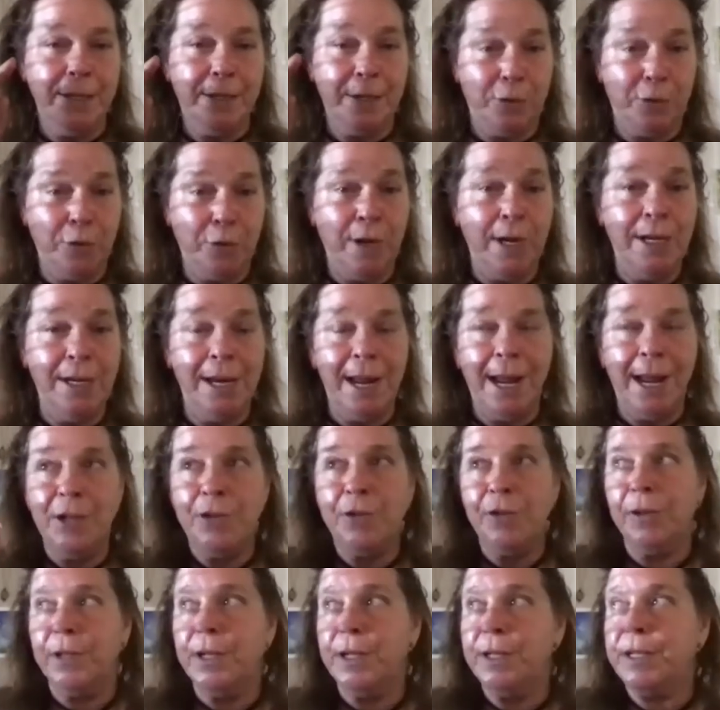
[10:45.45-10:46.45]
a, trained
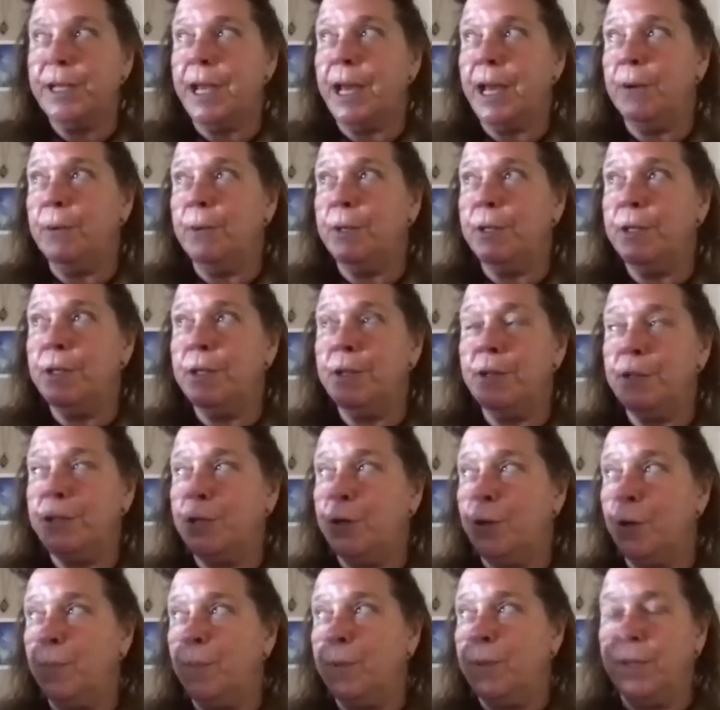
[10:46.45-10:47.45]
naturalist how to
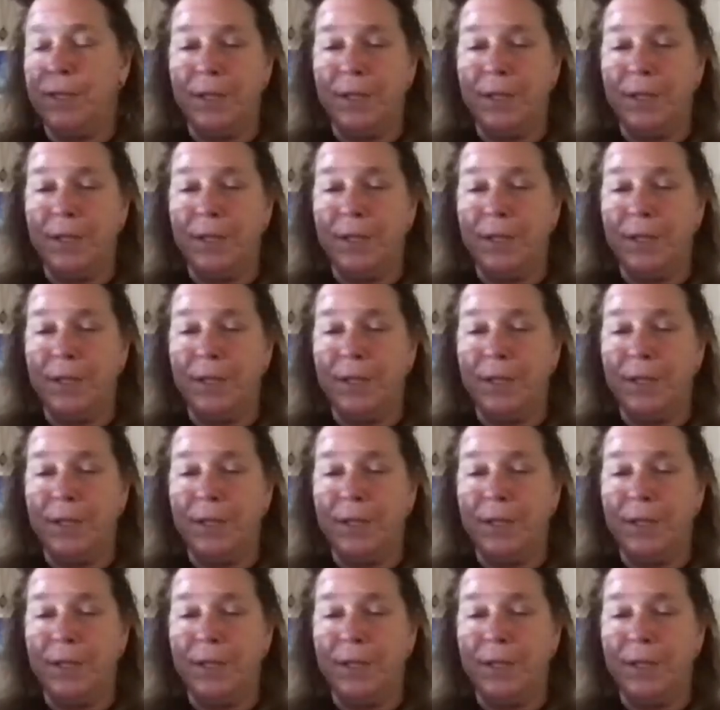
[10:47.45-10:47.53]
interpret